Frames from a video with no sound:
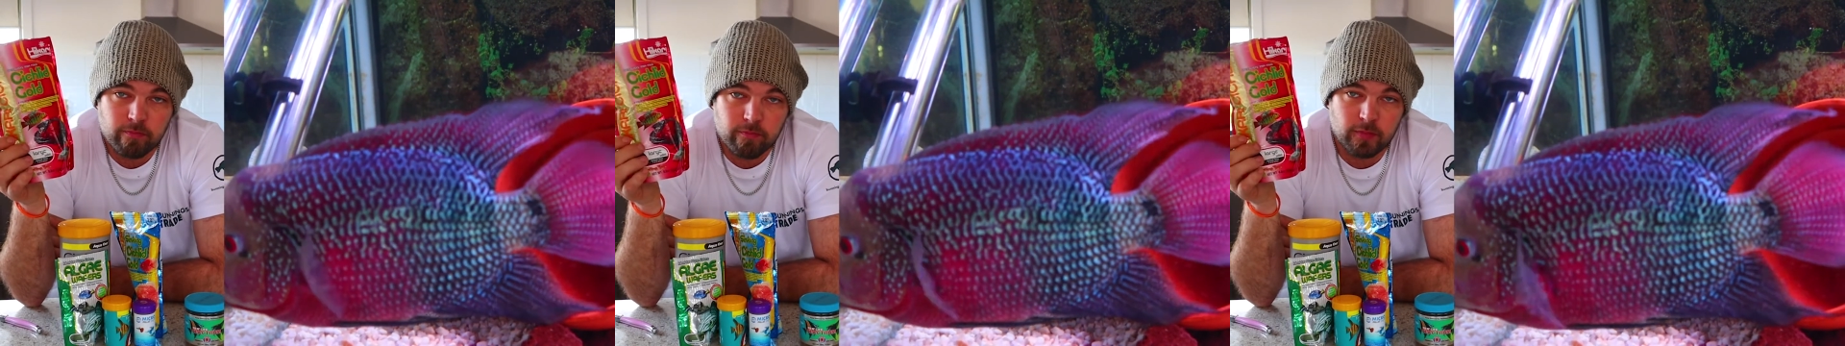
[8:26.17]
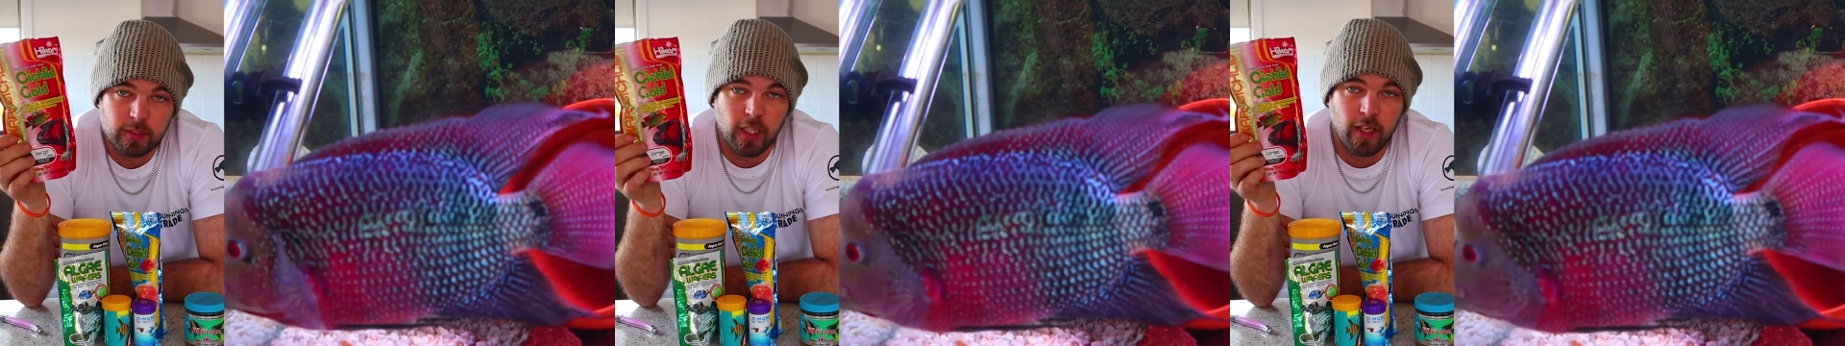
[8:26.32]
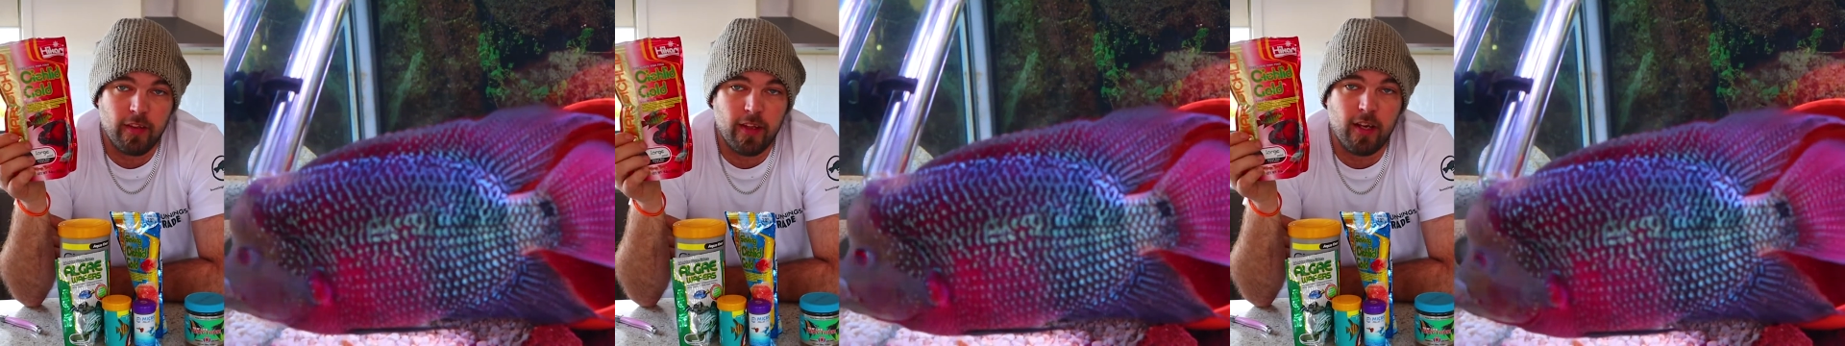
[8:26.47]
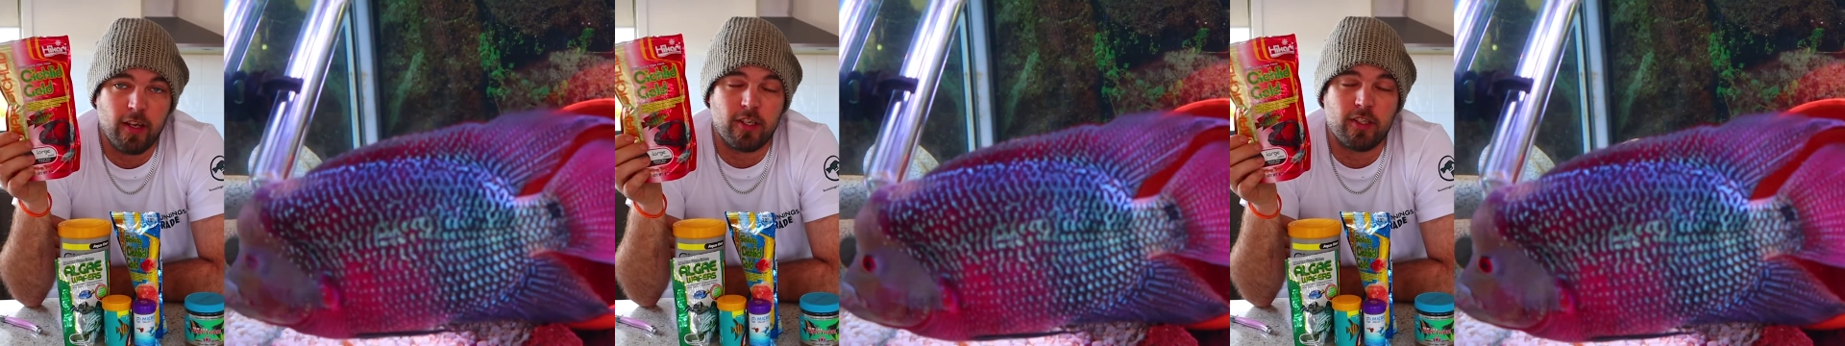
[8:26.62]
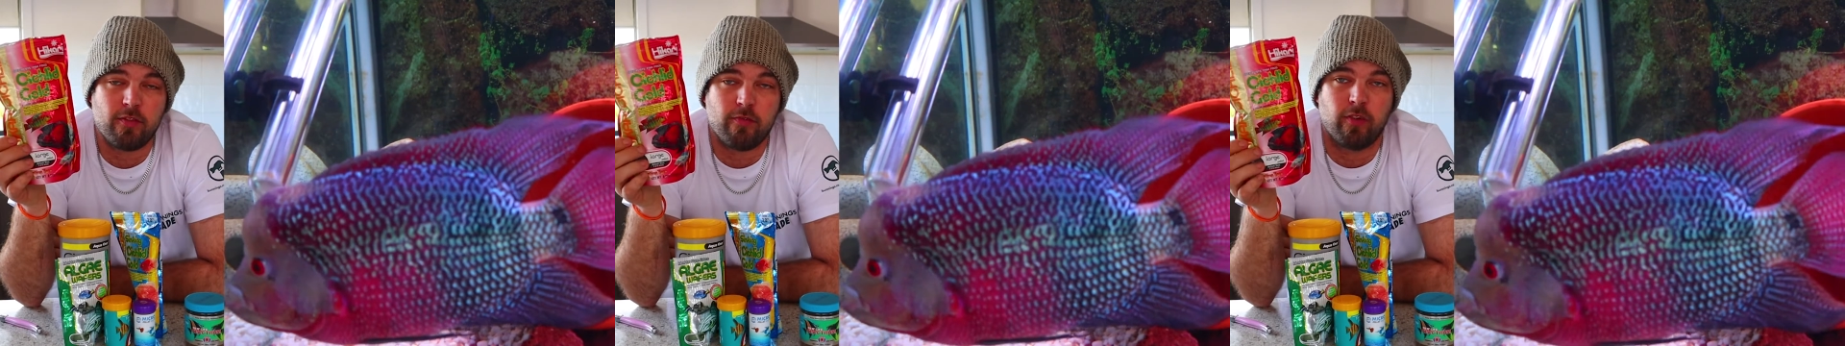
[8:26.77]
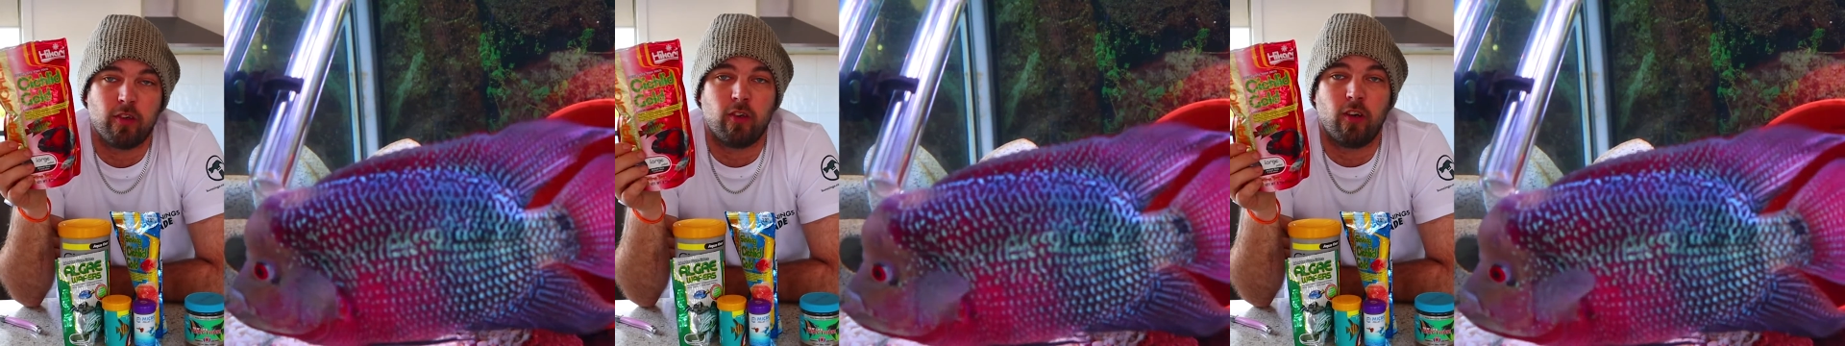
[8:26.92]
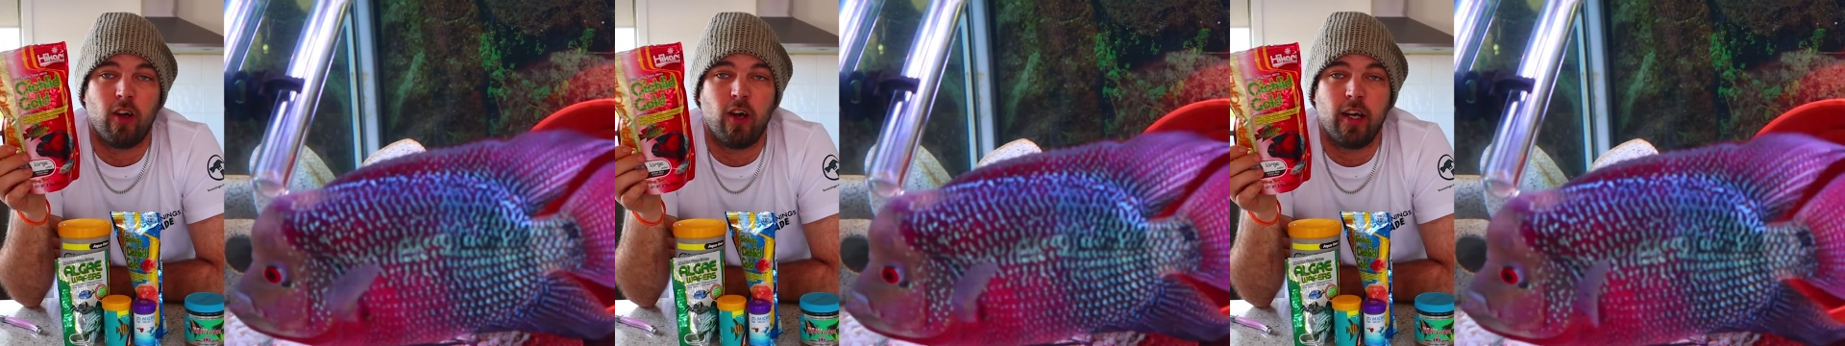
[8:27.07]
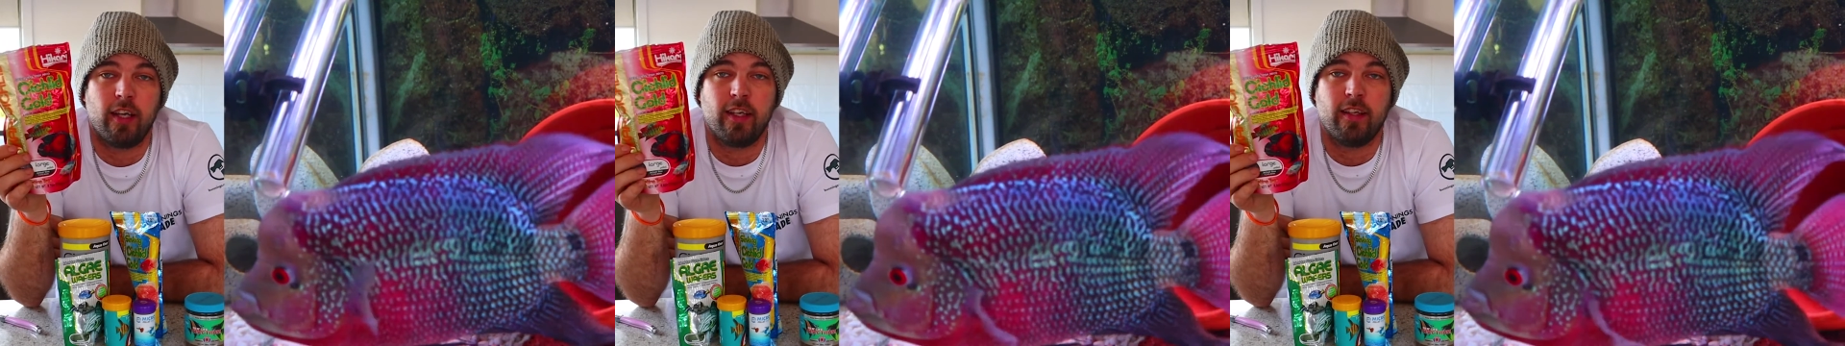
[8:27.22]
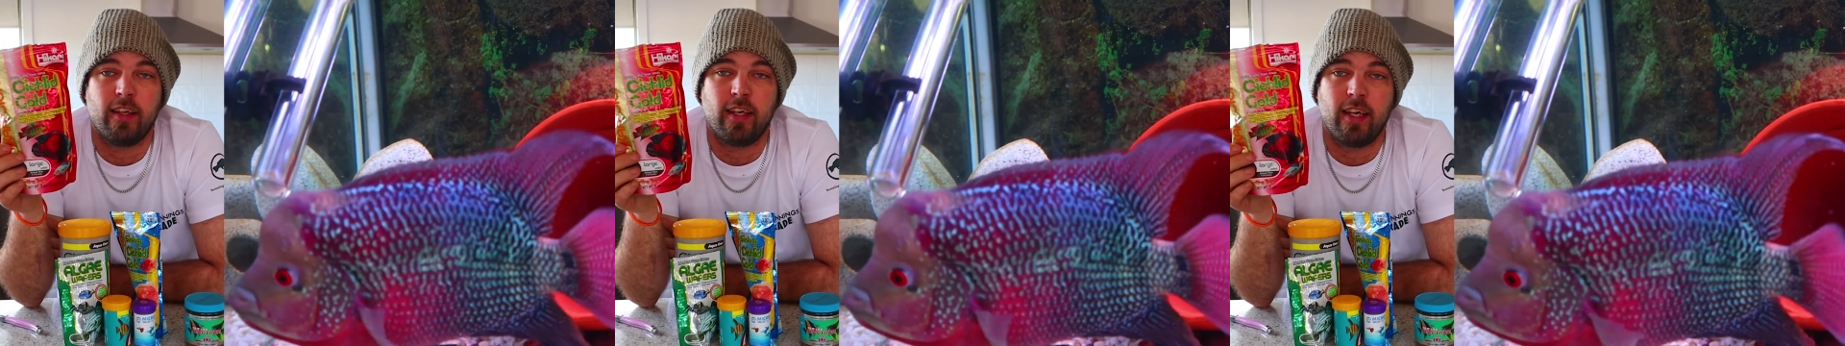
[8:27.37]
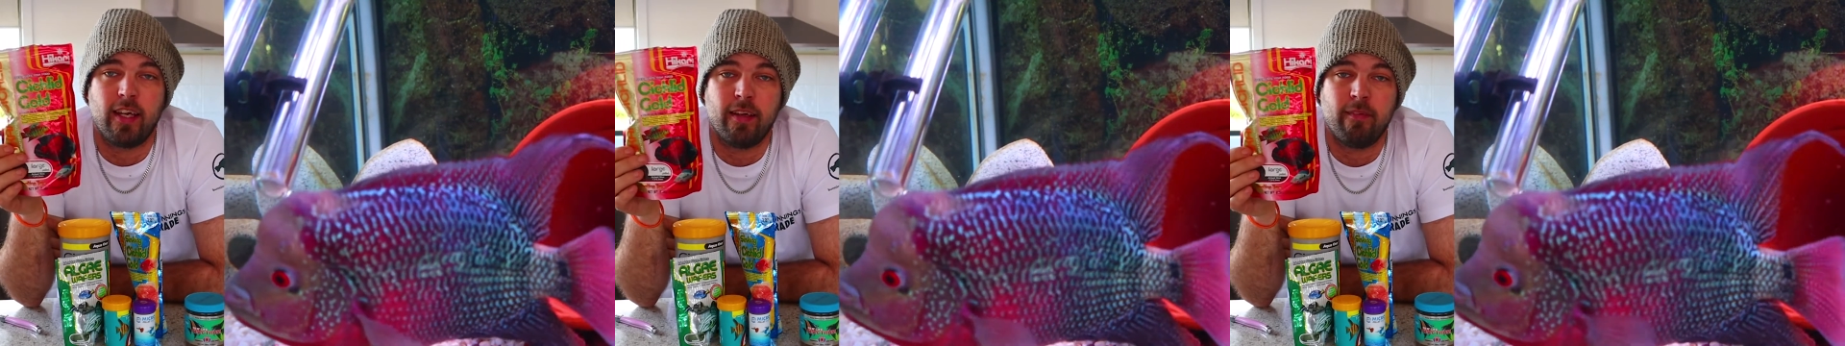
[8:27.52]
so there is a variety
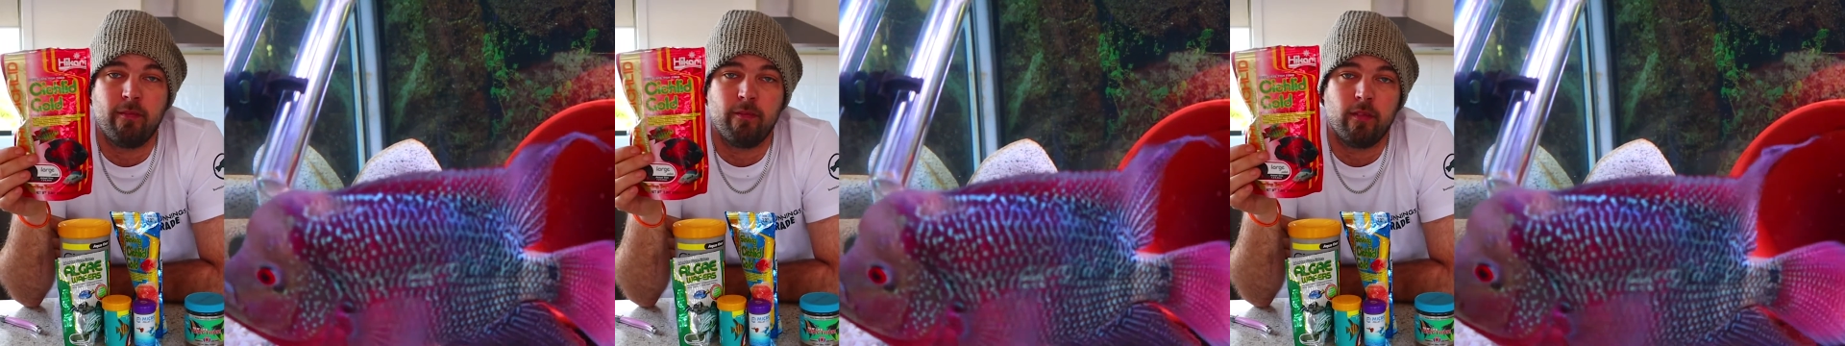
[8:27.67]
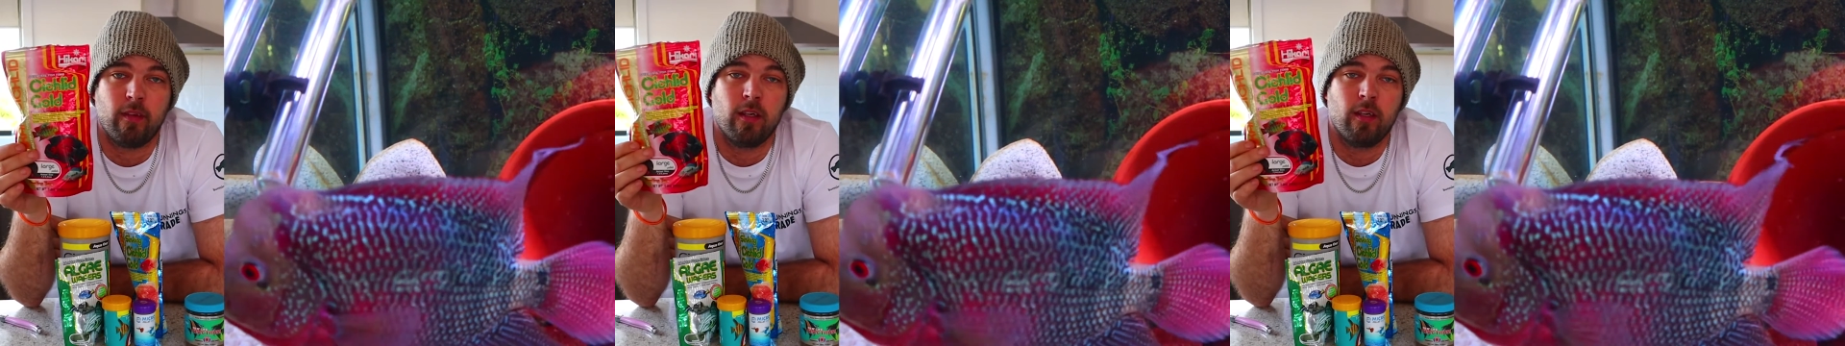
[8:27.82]
there.